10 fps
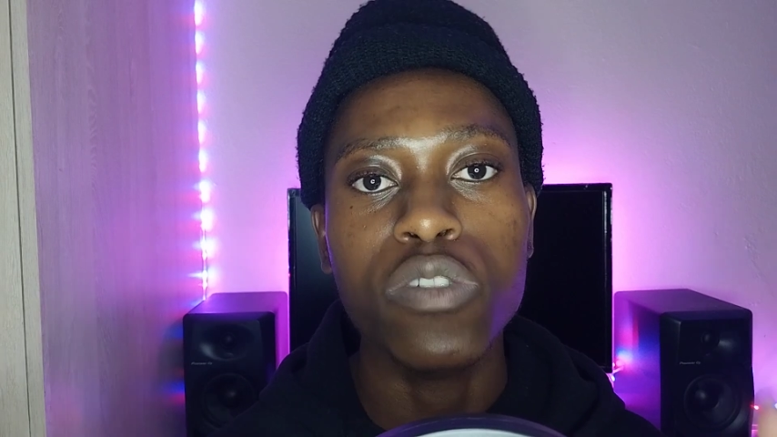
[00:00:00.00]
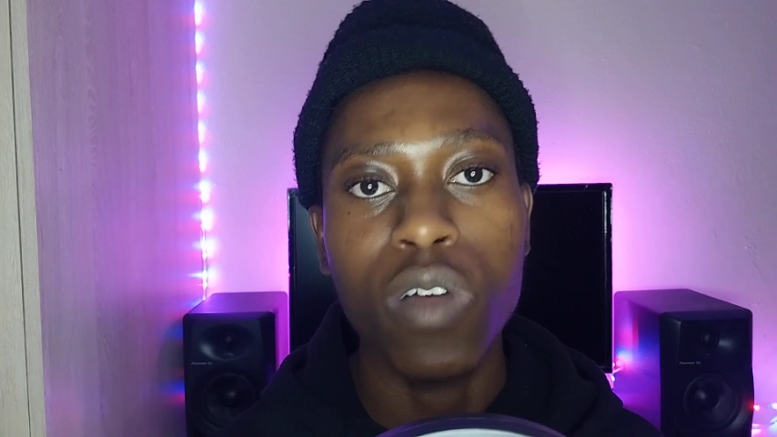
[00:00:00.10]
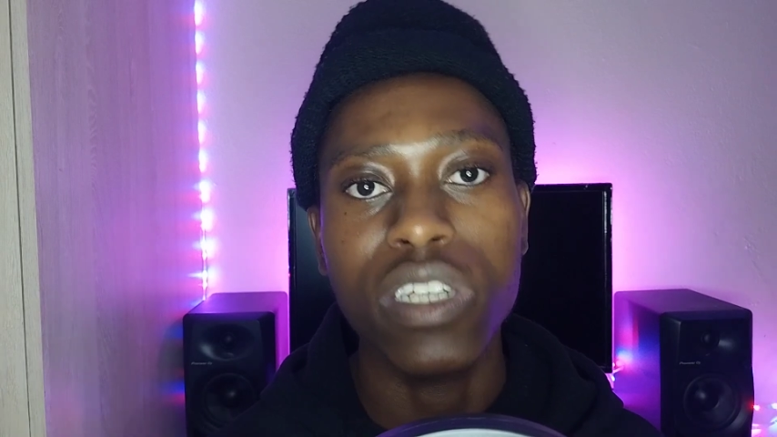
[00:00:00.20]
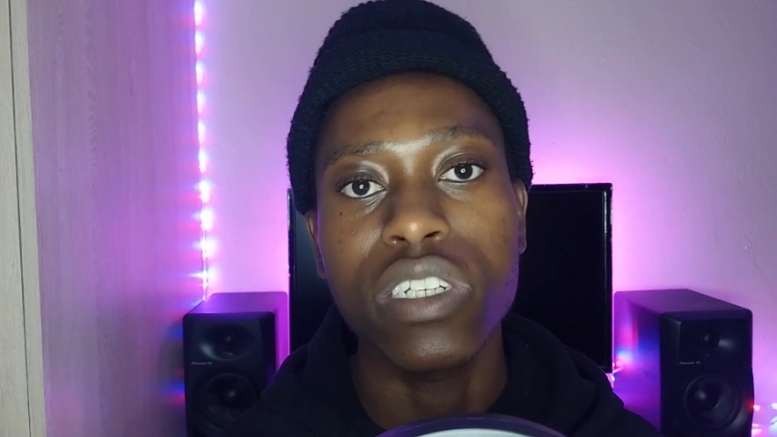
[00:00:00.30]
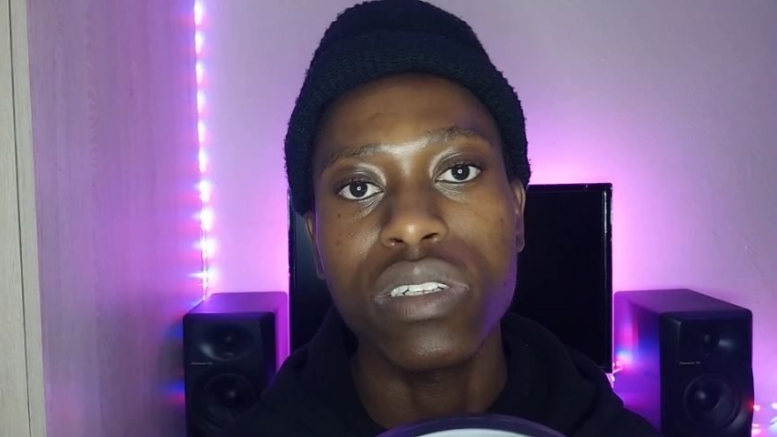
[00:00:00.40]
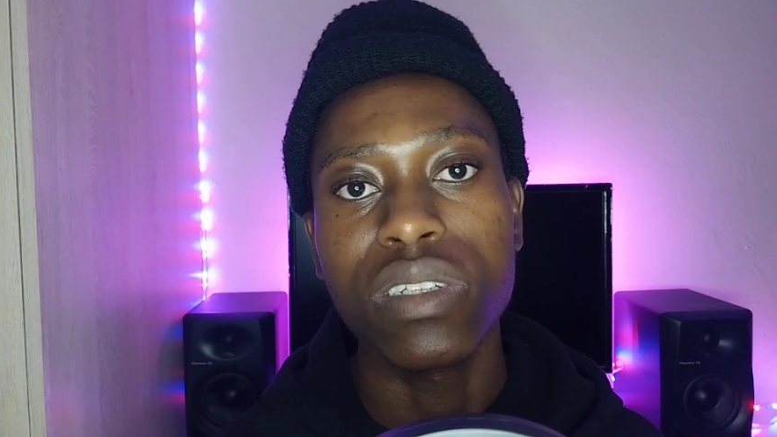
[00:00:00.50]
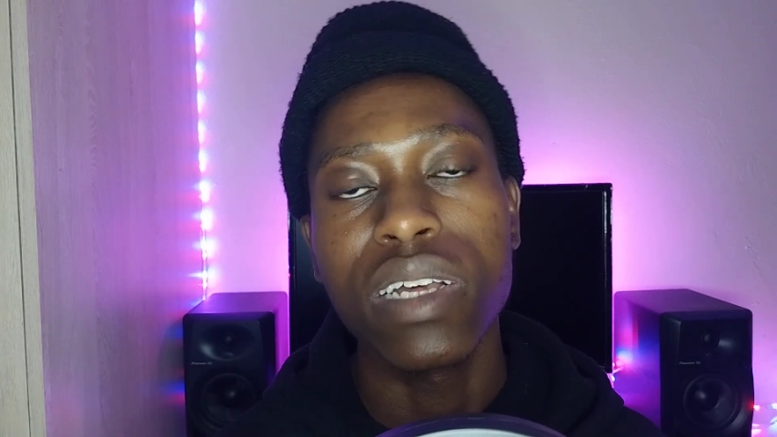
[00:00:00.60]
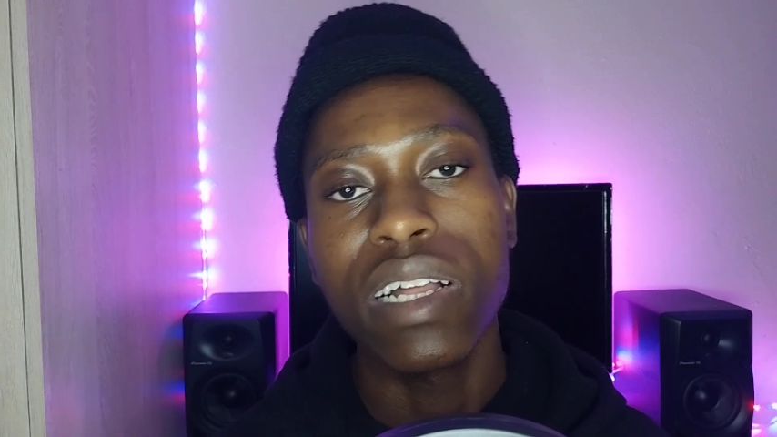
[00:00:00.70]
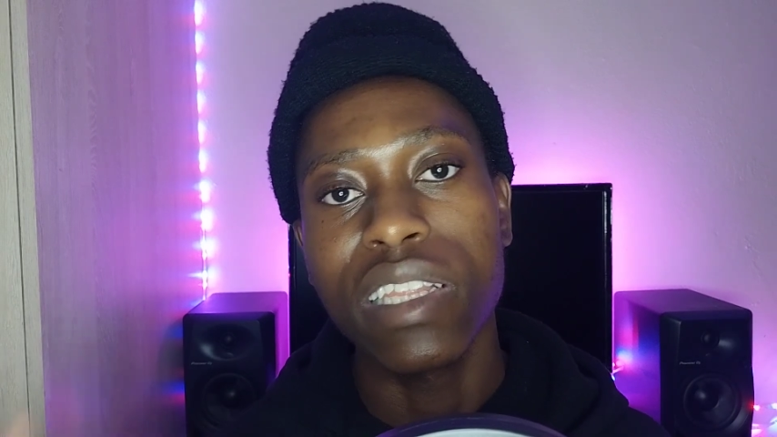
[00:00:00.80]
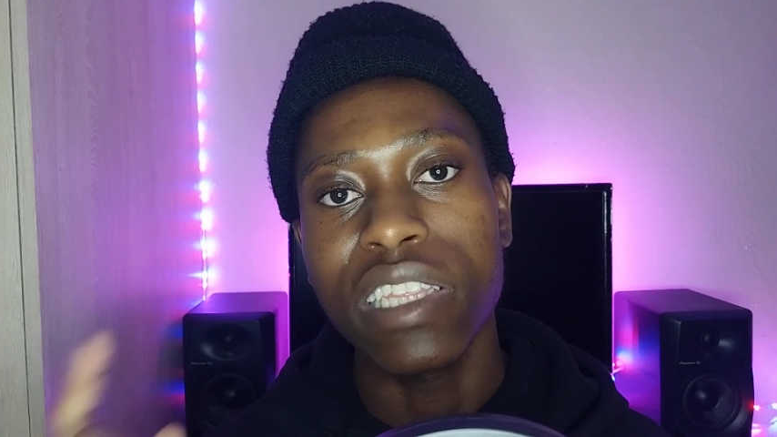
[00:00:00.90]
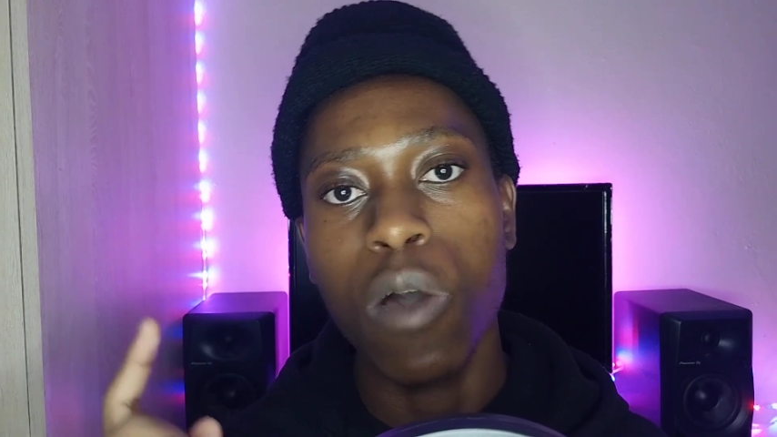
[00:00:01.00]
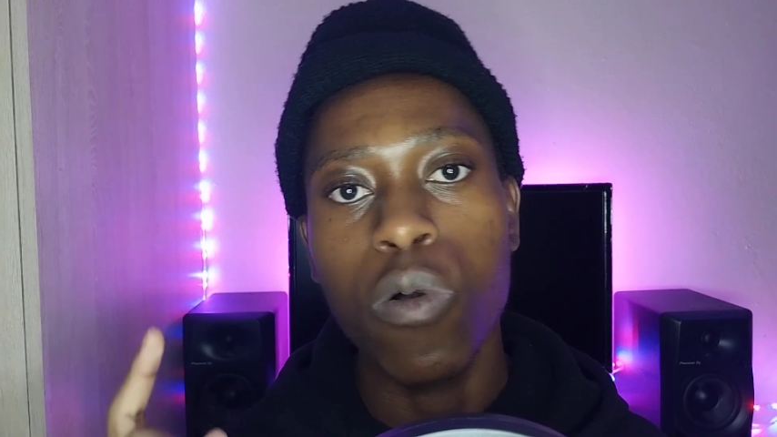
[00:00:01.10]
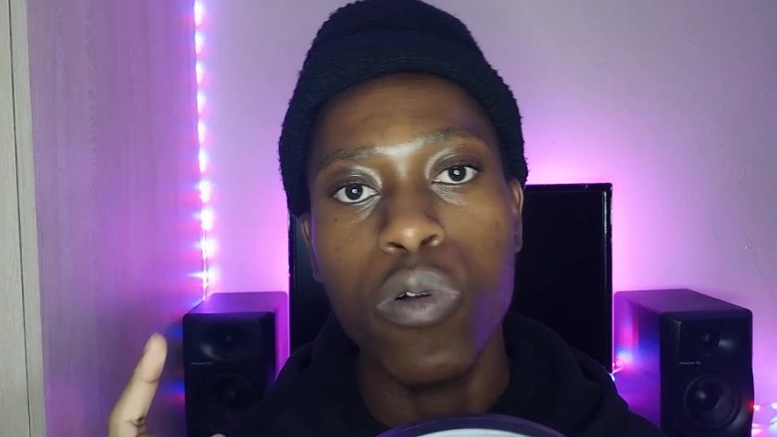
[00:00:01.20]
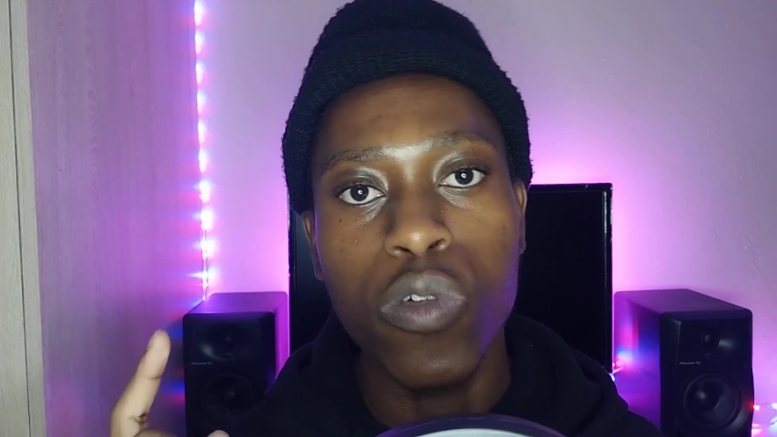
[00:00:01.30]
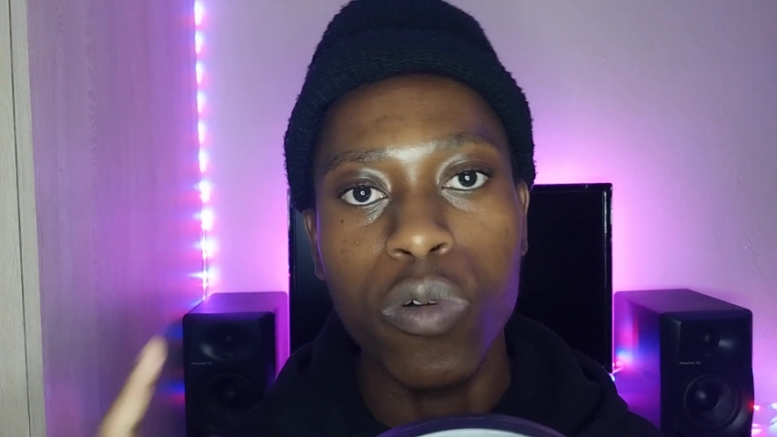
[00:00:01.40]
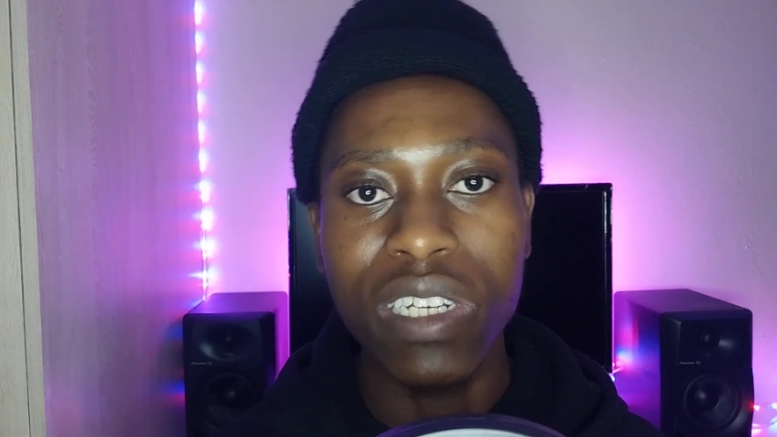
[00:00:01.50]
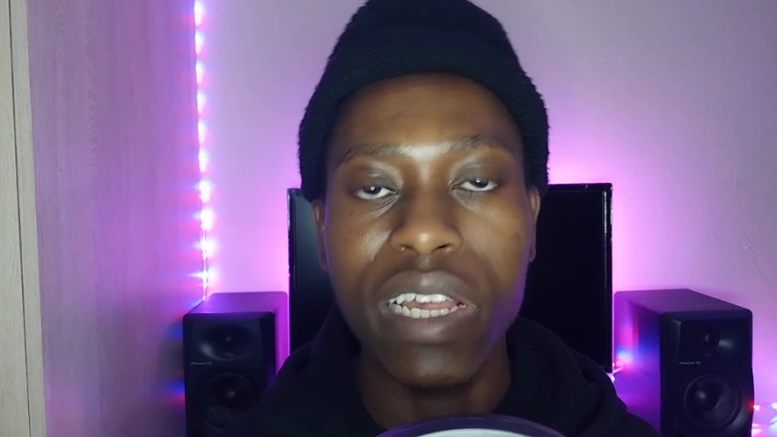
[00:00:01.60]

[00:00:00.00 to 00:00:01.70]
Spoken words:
question that you'll